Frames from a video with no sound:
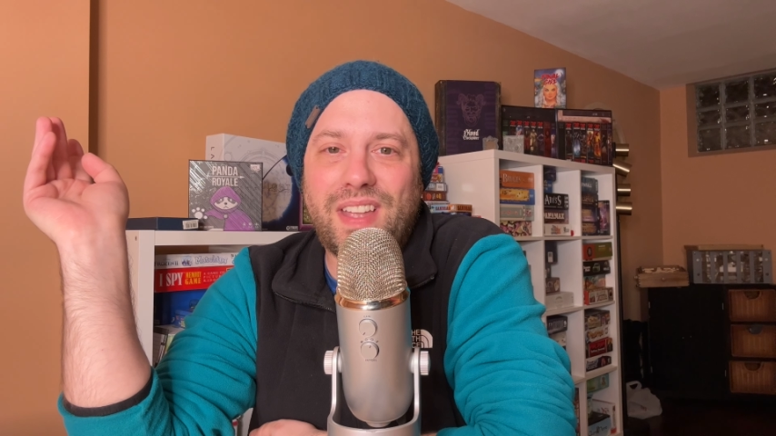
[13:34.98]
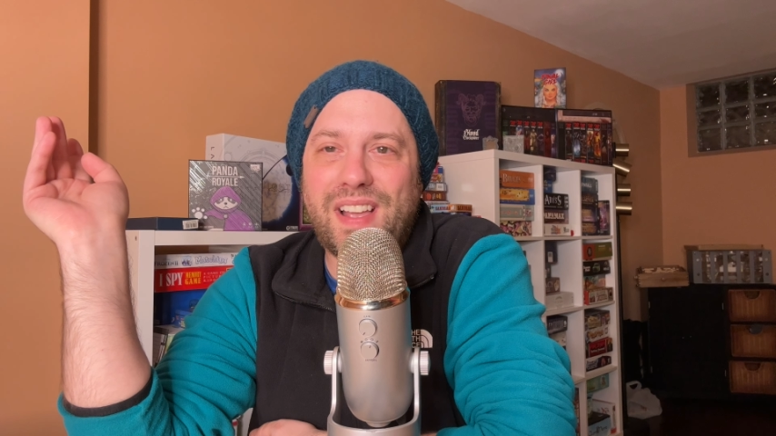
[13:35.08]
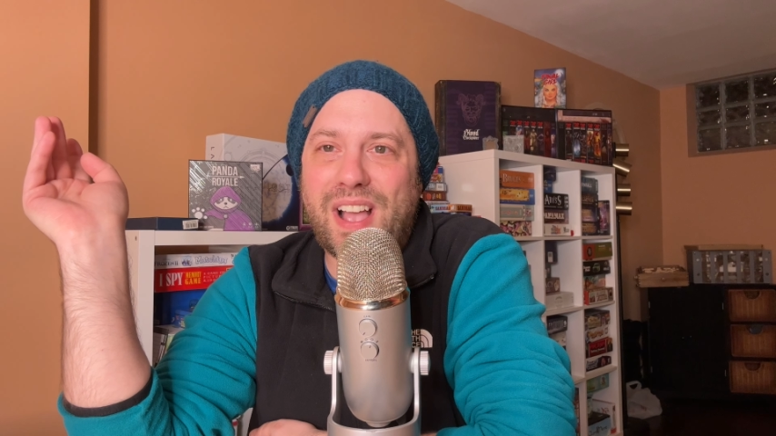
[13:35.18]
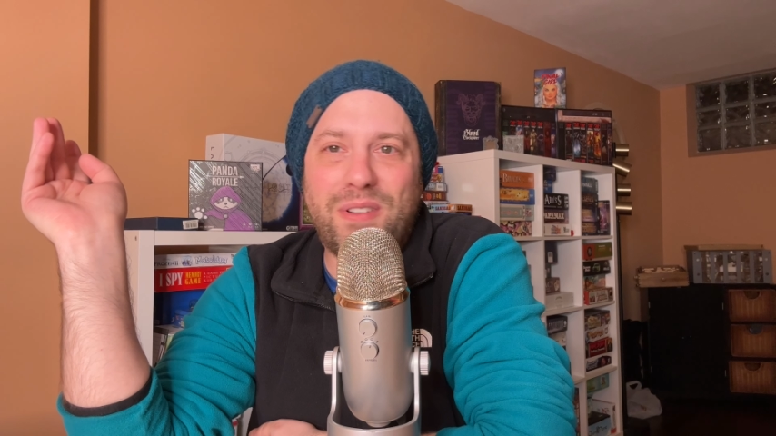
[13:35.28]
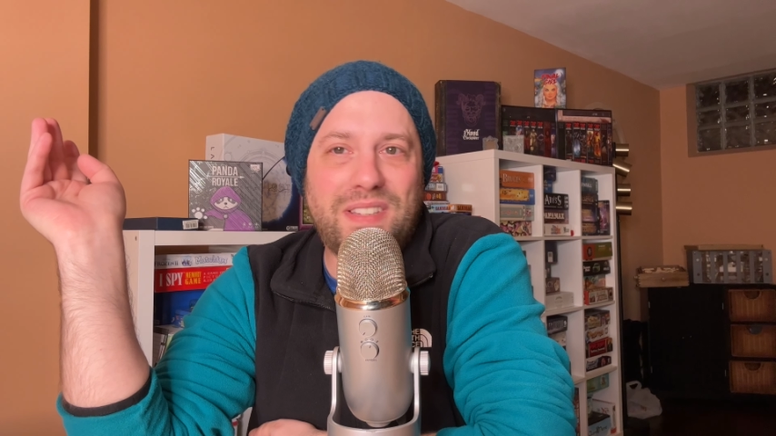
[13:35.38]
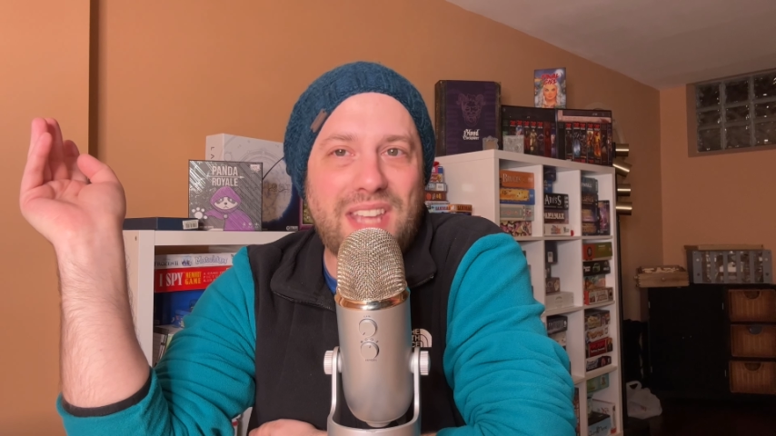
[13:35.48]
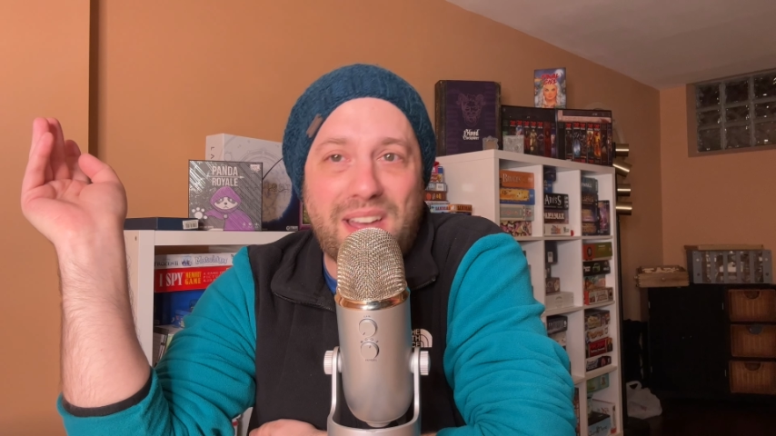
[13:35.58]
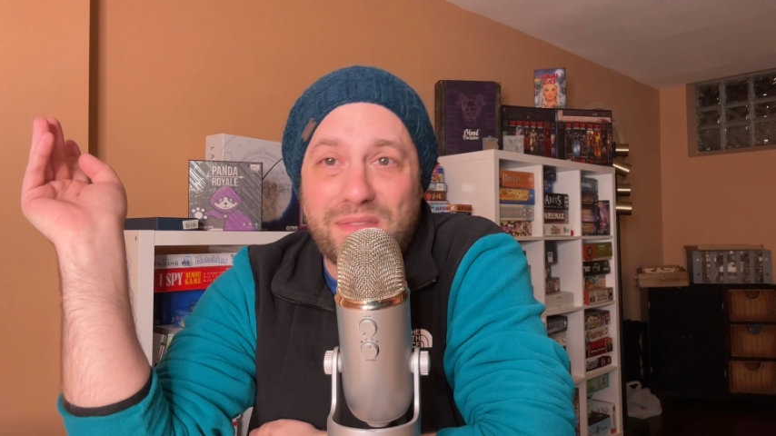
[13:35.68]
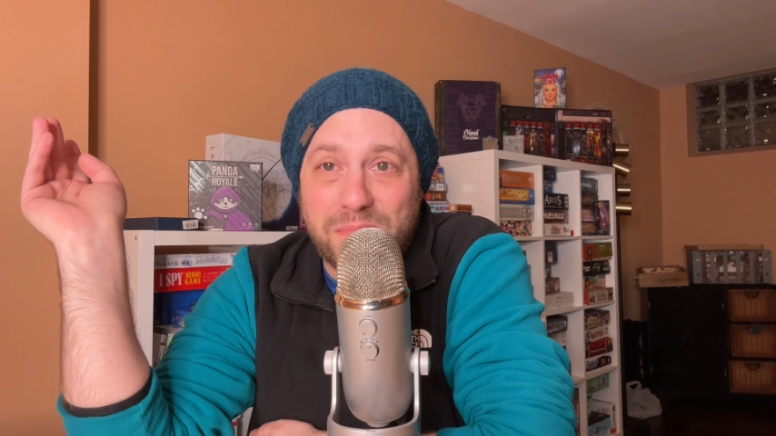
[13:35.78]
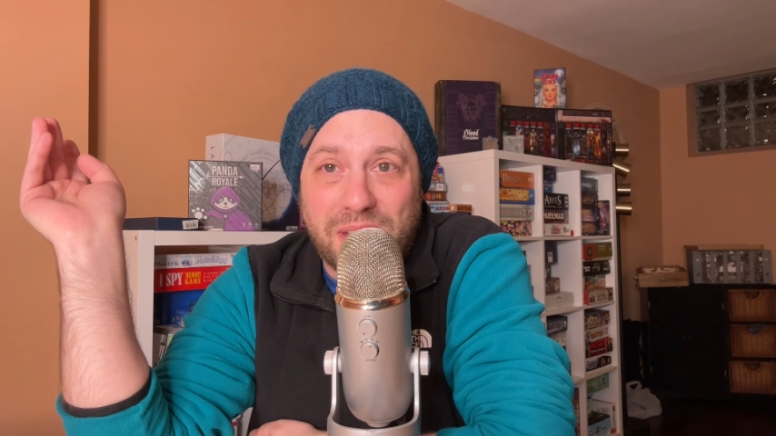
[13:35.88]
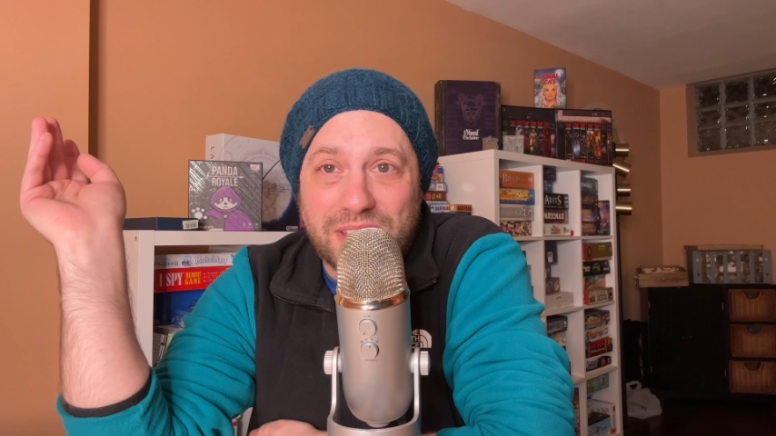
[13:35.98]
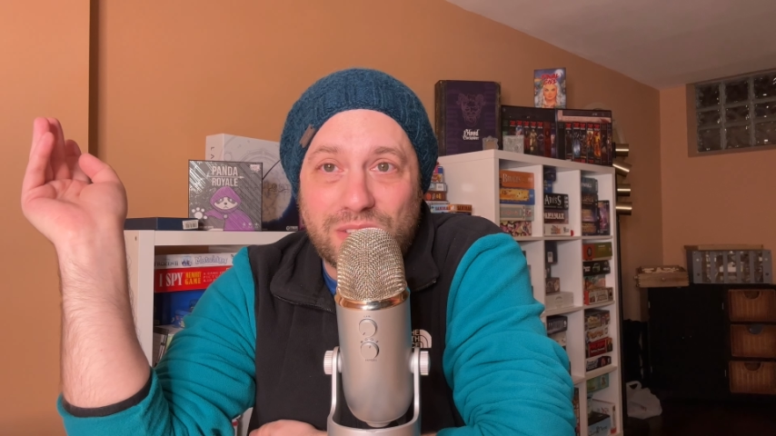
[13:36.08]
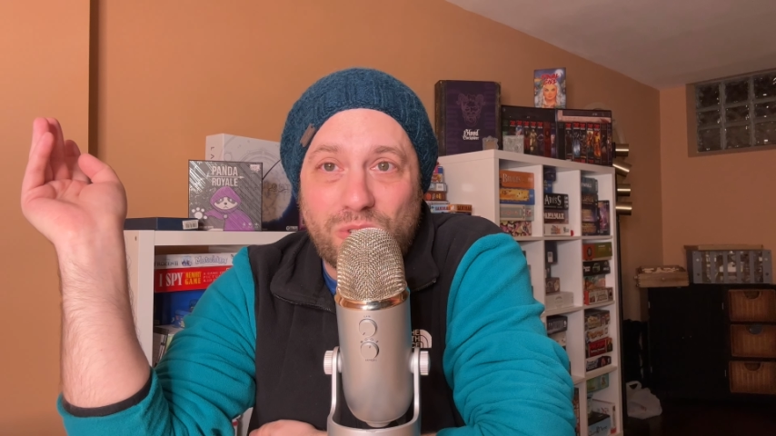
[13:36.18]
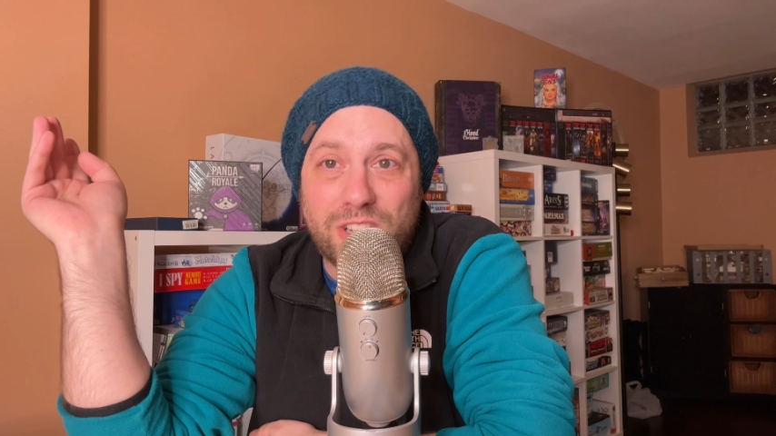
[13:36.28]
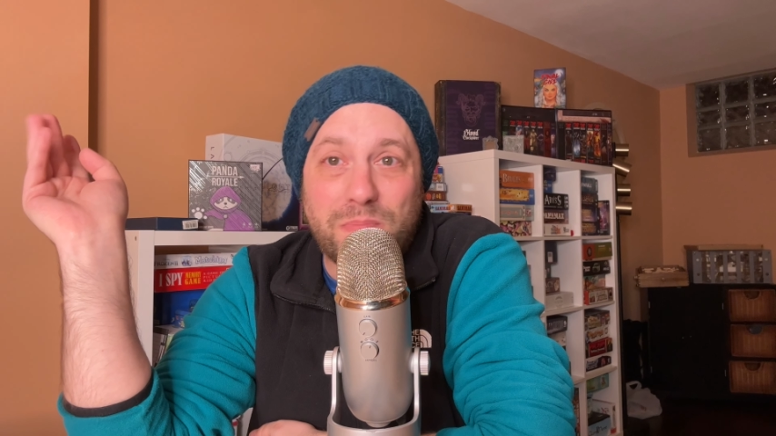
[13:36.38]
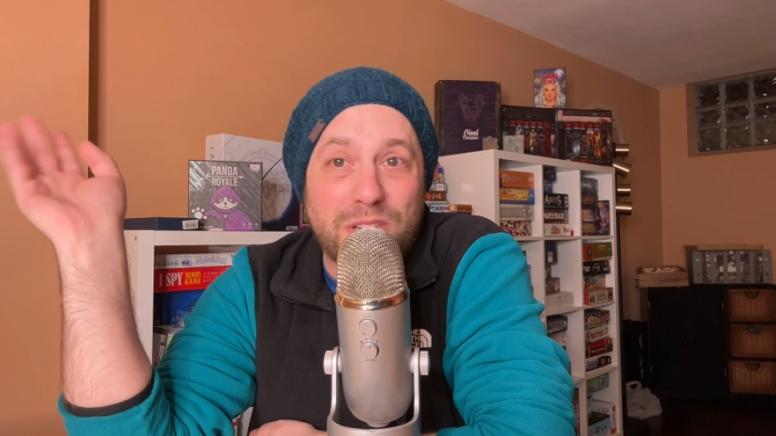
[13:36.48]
always have the best scores, but